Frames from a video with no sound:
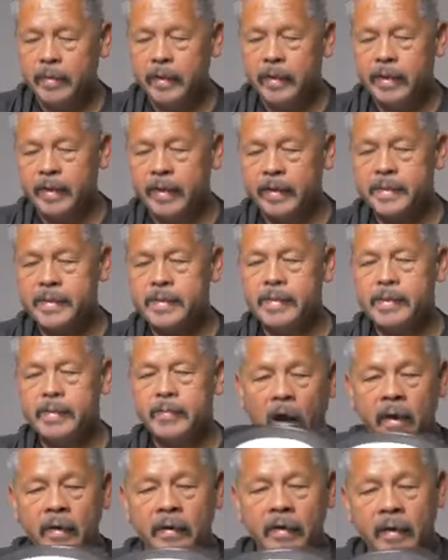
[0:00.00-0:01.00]
because
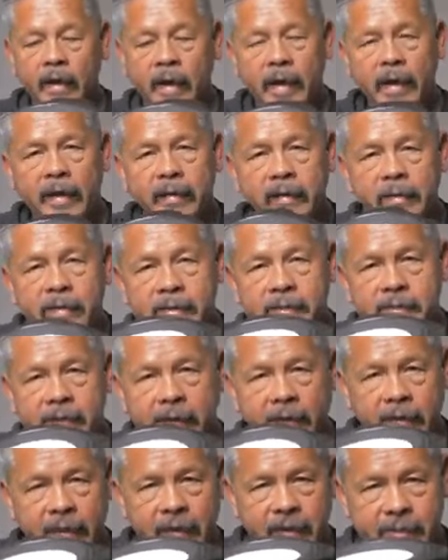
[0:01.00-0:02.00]
unlike the
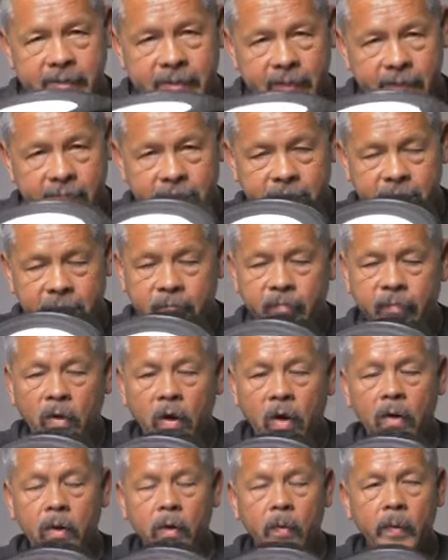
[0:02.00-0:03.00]
CLA-10,
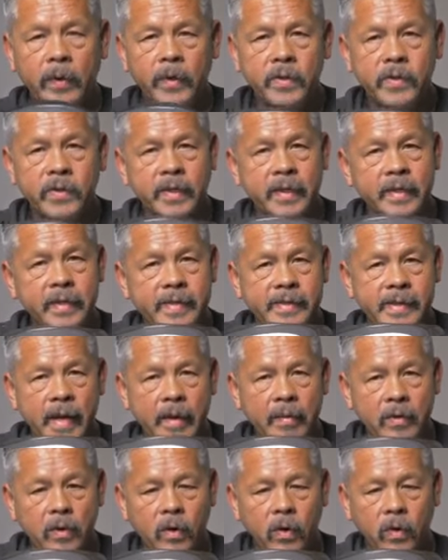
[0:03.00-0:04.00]
although we're using the
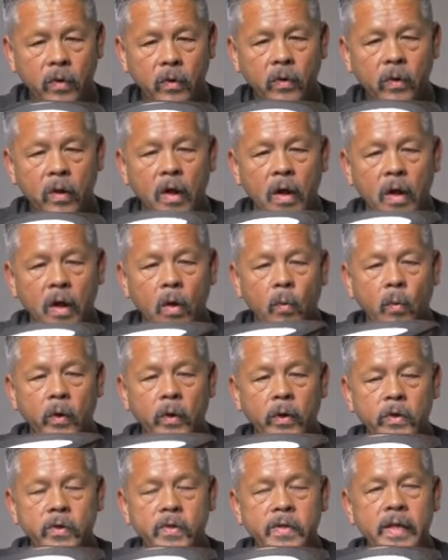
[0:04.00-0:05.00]
same cone, we're
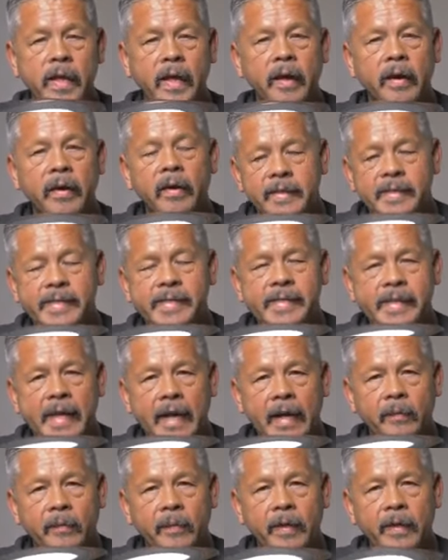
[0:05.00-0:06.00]
using a
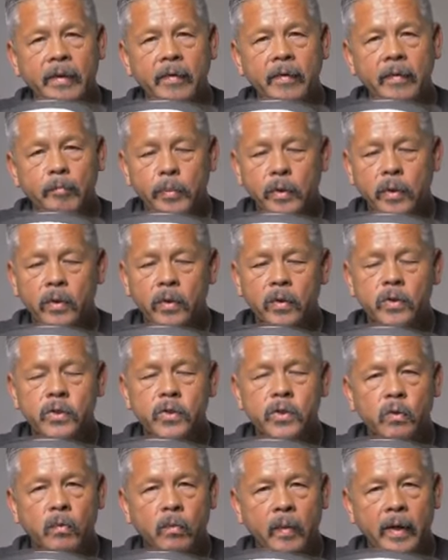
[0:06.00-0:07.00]
styrene butyl
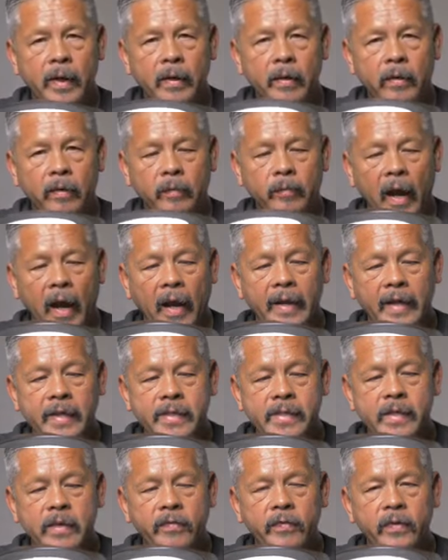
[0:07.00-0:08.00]
surround, and
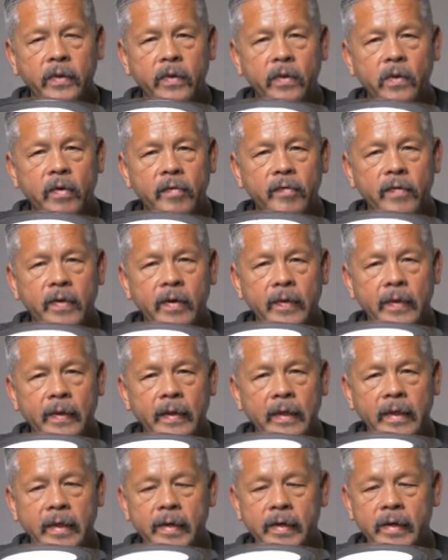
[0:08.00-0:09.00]
that's giving you a very
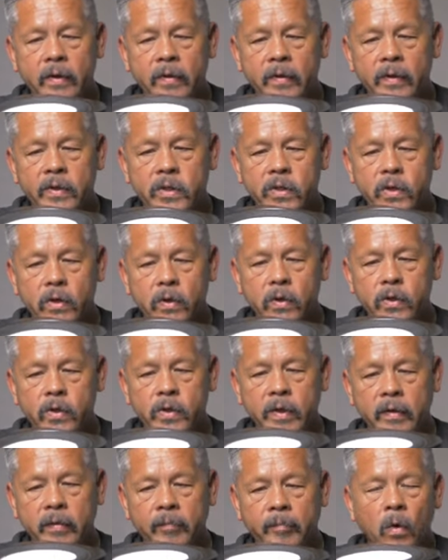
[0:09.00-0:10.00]
linear
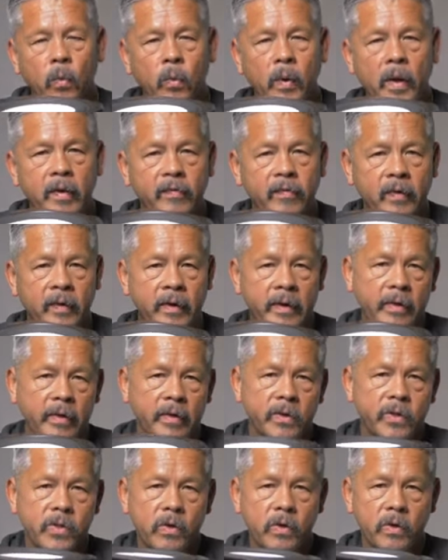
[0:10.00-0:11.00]
excursion. We have linear
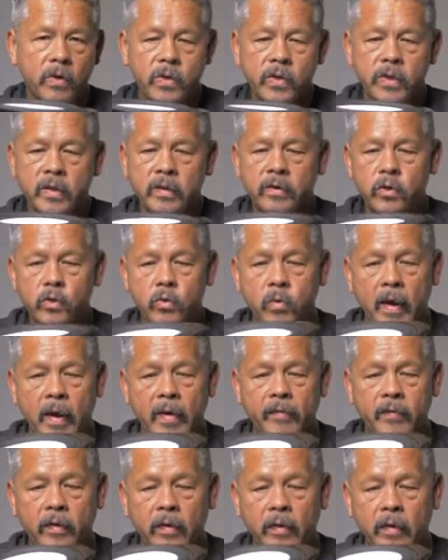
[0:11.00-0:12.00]
excursion
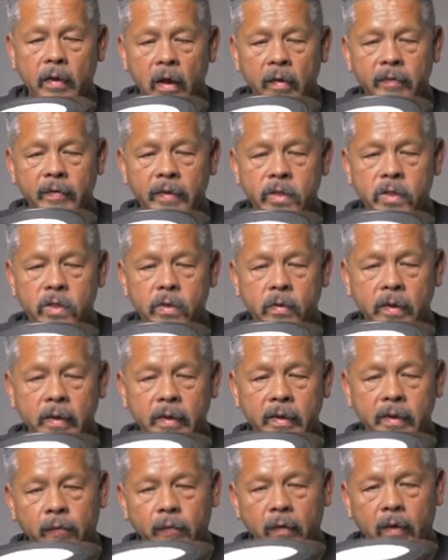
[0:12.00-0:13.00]
travel of this
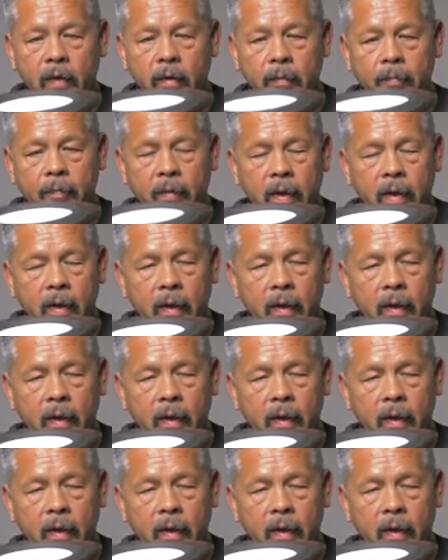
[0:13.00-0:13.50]
unit from